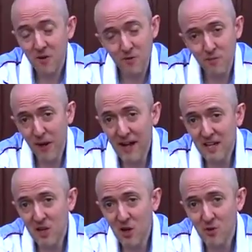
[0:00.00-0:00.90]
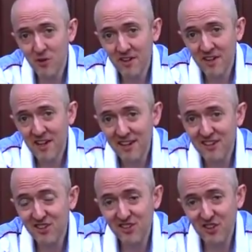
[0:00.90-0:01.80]
of buying low
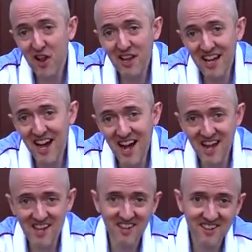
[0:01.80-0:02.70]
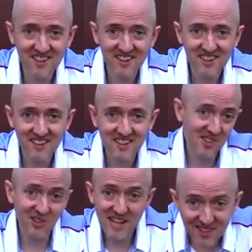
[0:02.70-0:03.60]
and selling high.
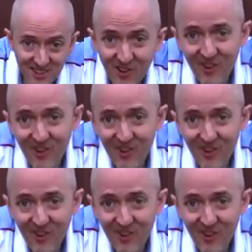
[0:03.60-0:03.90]
So let's do